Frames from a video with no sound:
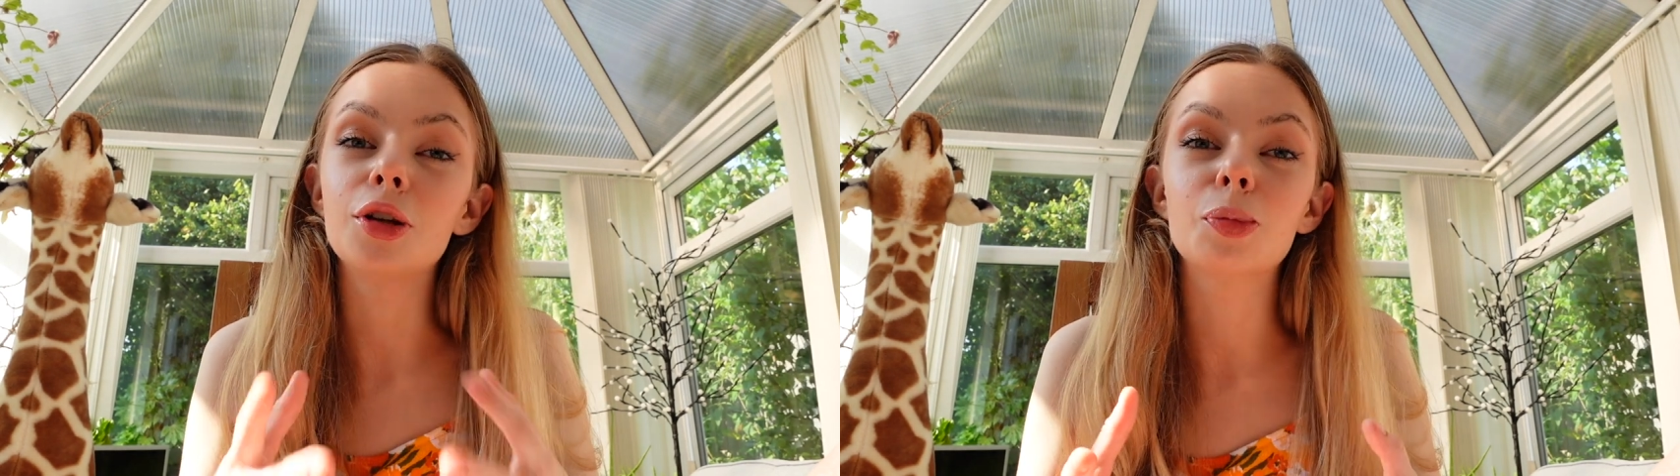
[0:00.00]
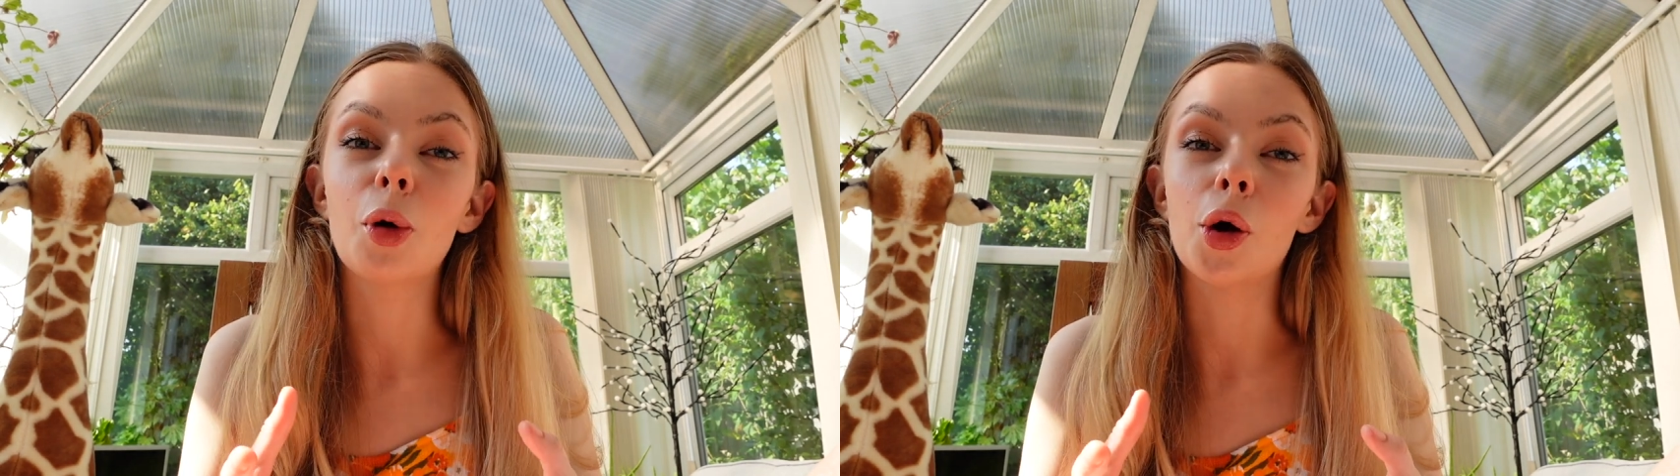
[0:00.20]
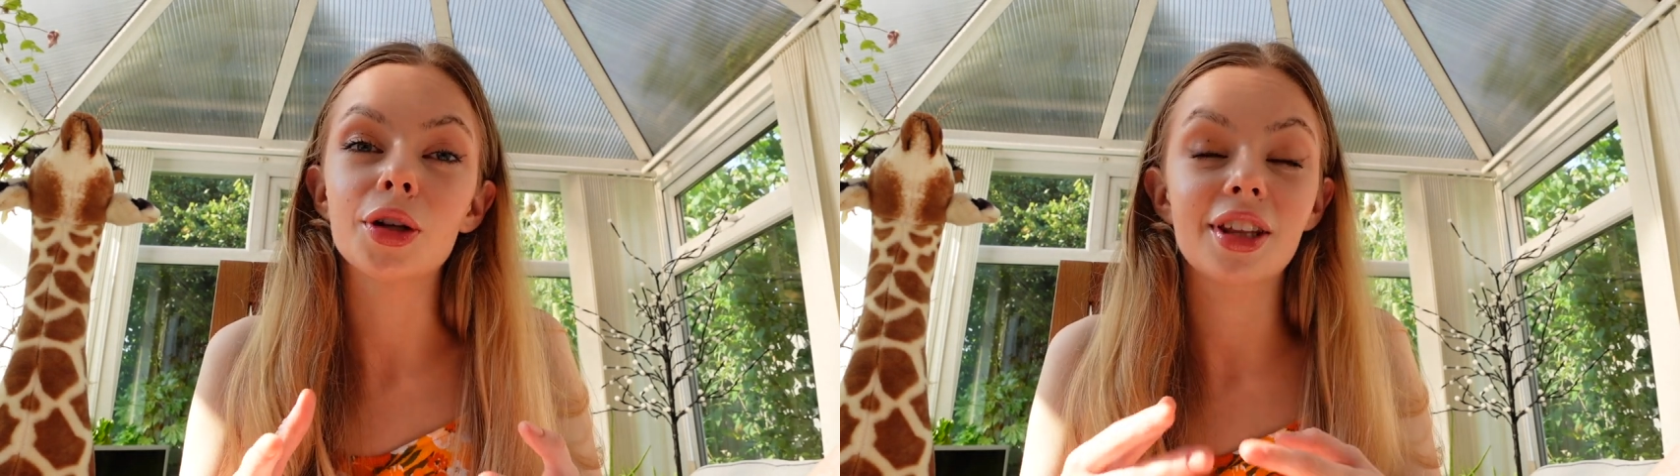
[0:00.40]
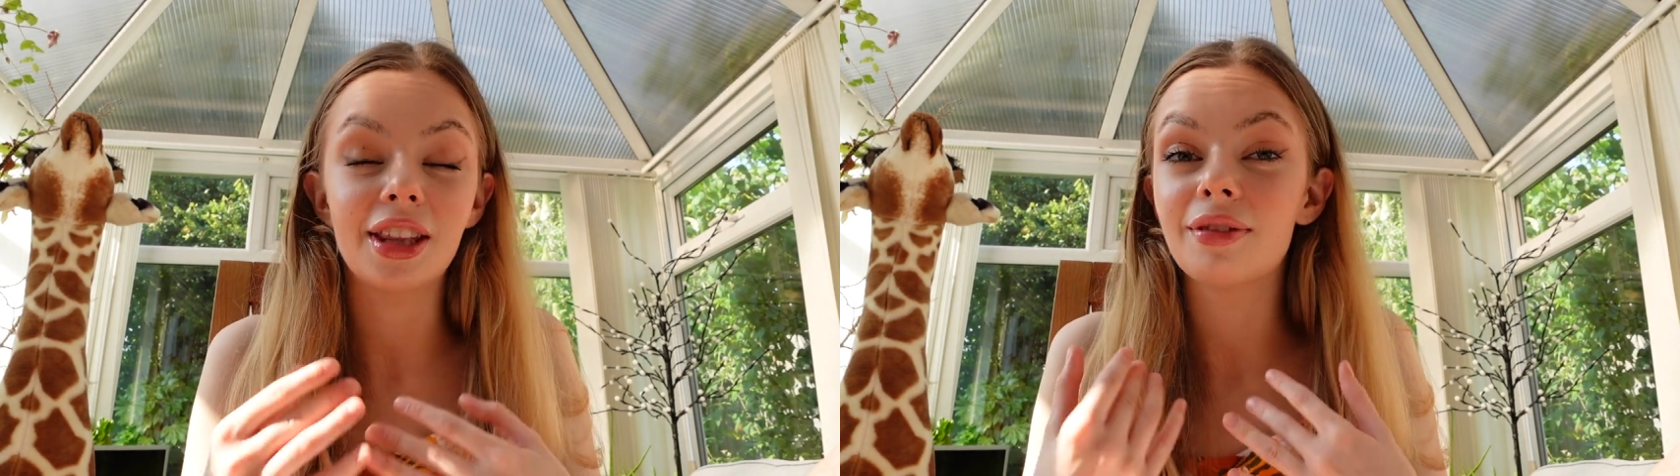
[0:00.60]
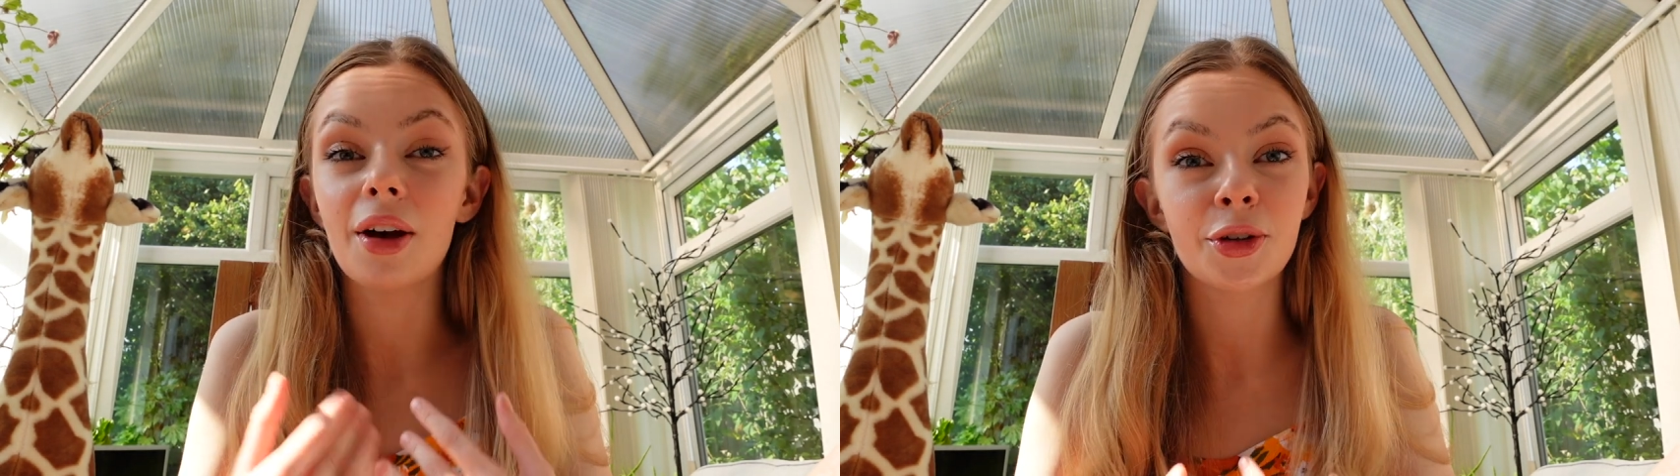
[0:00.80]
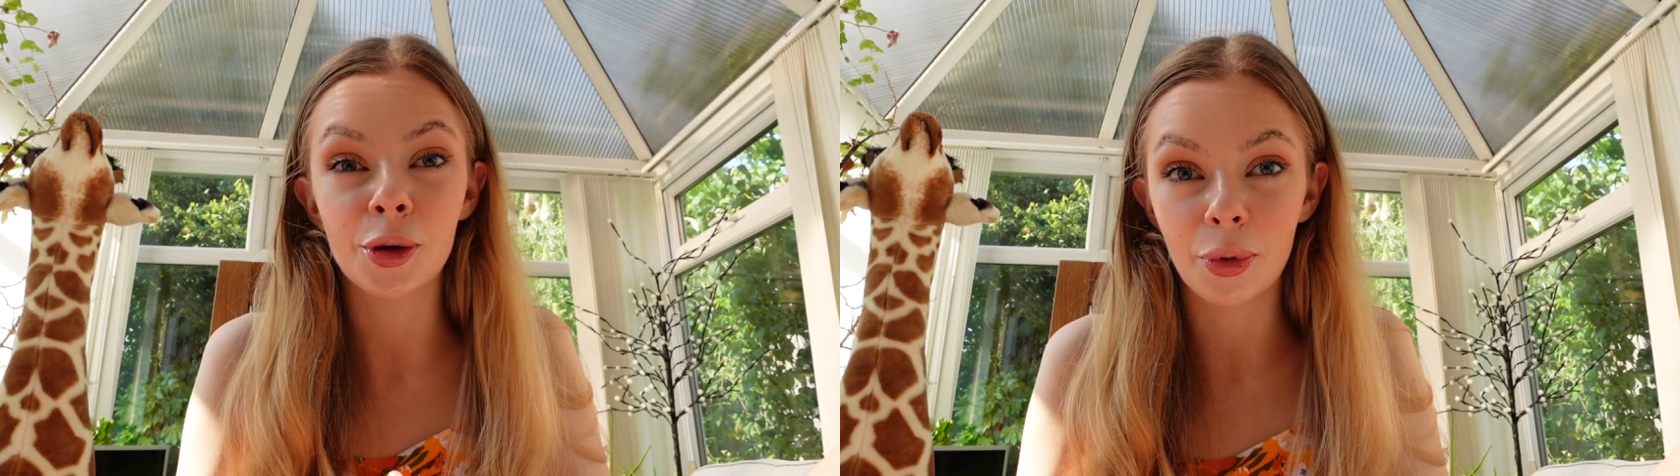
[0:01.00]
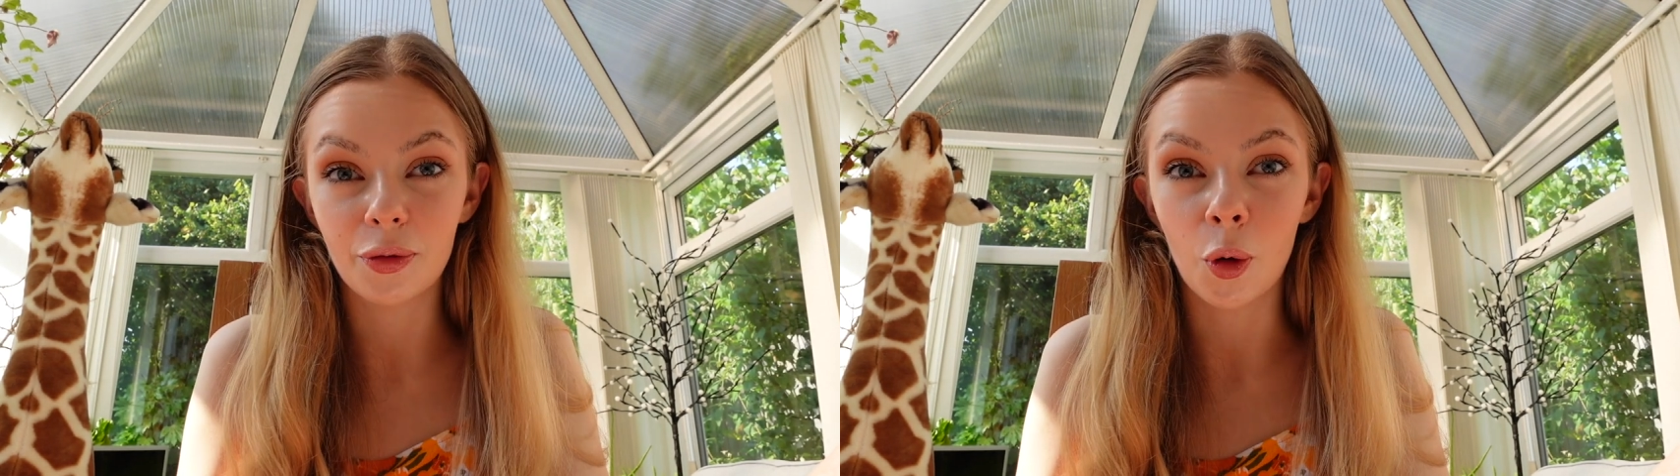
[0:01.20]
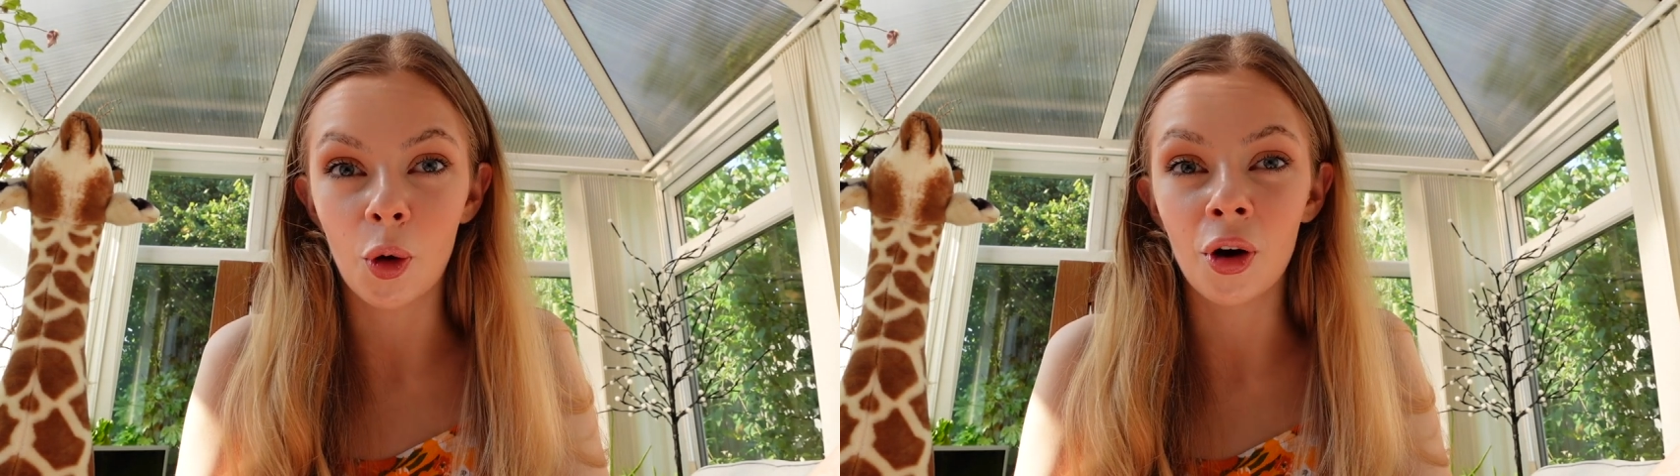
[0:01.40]
sports that they'd never done
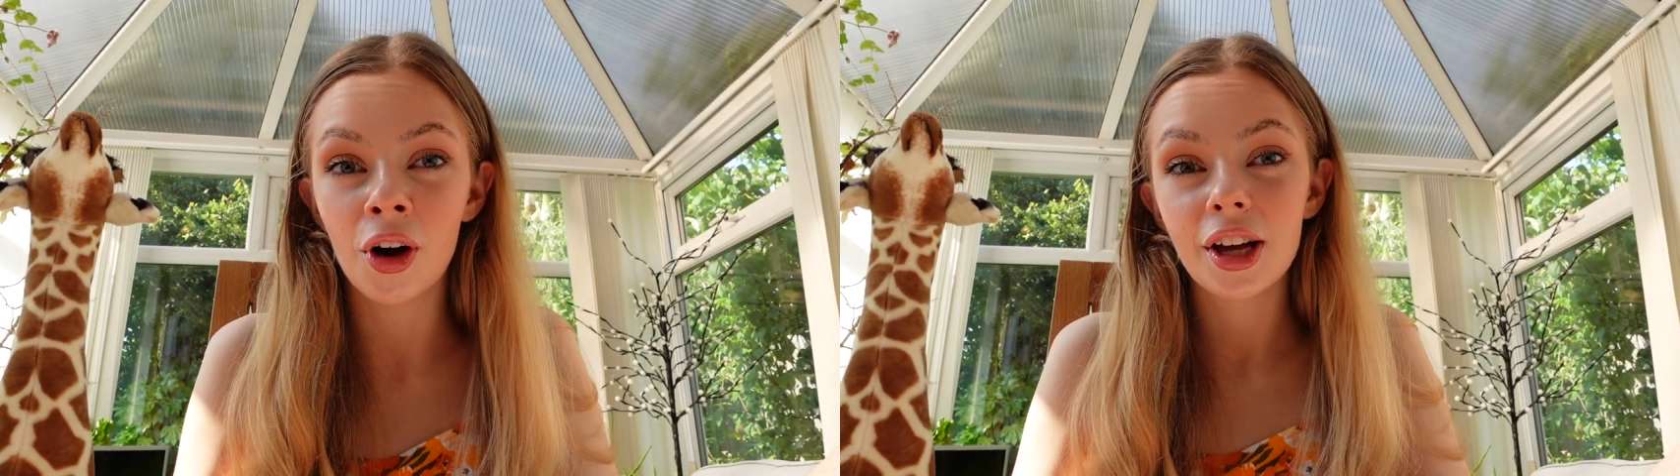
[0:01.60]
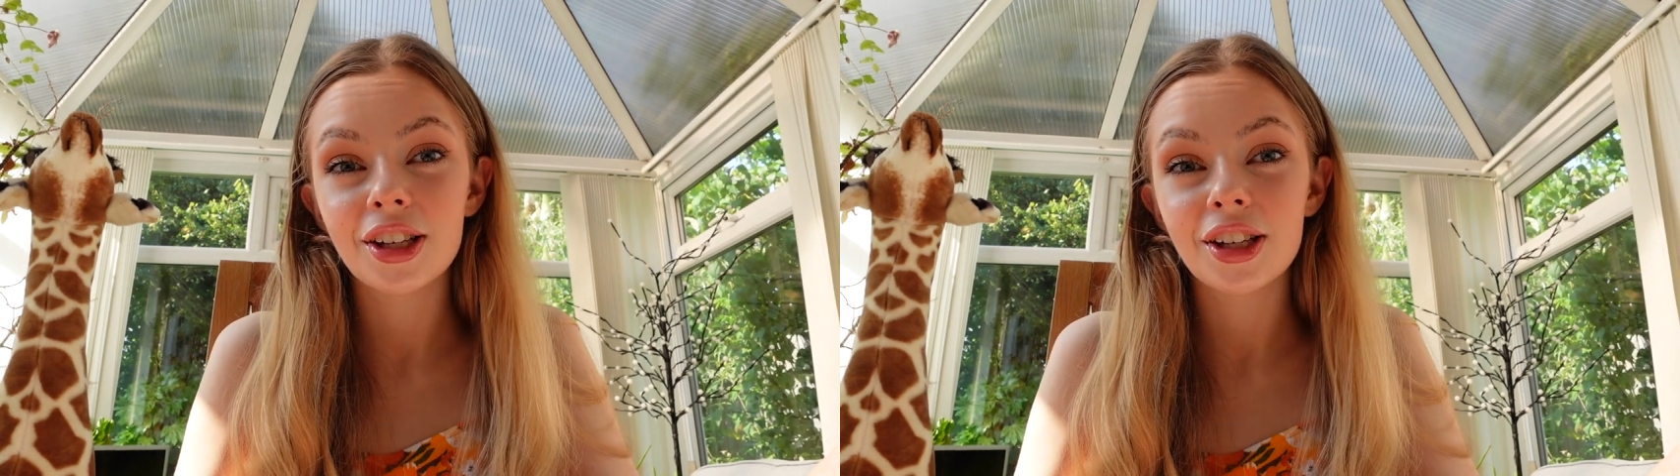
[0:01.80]
before.